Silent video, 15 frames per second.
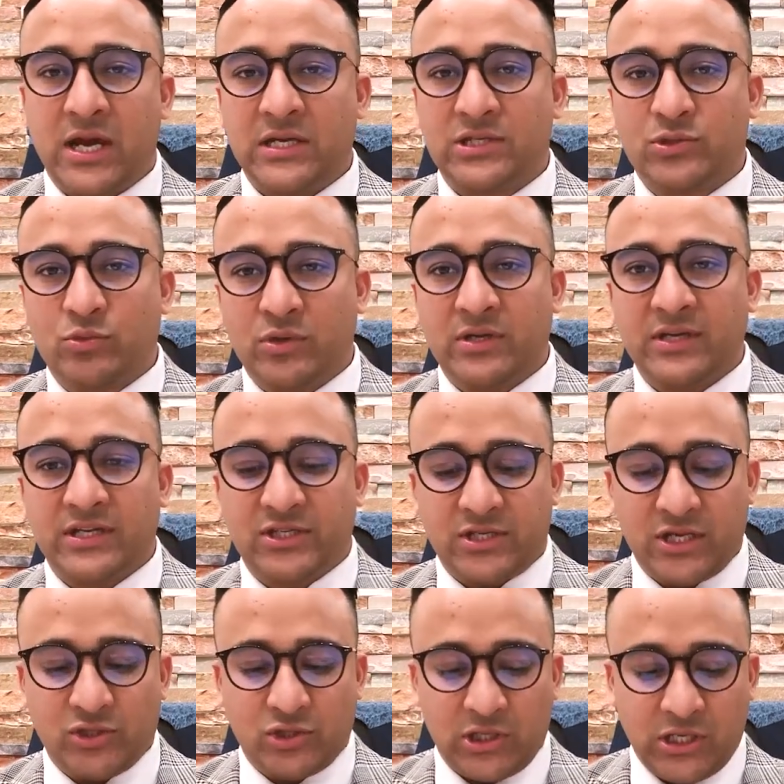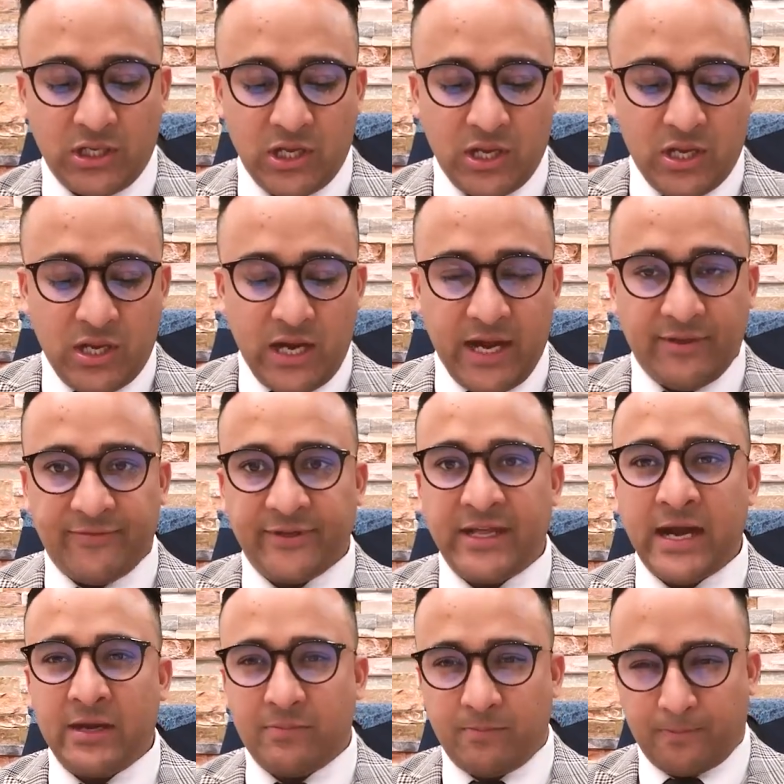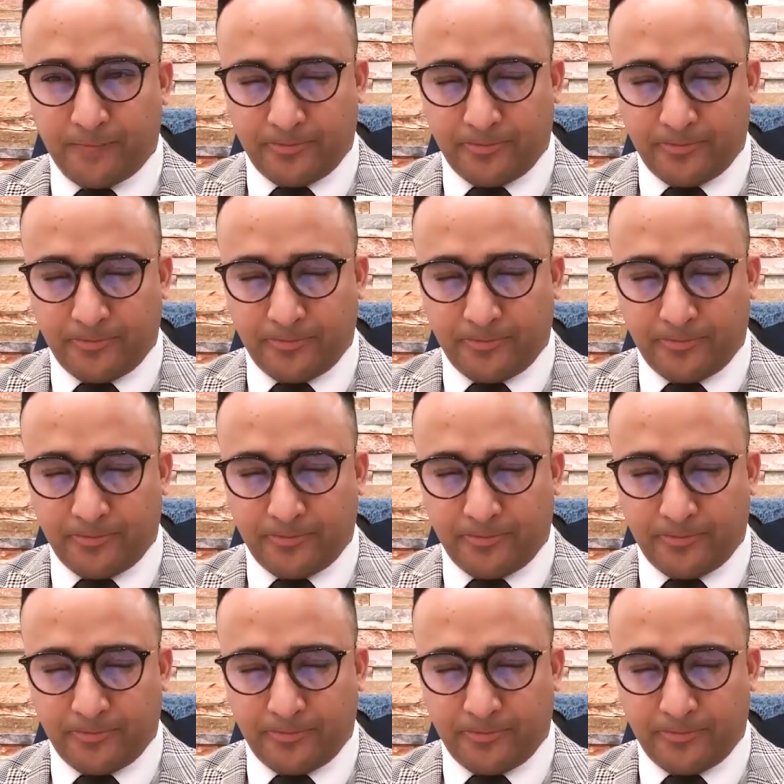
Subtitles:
student extension. And for that,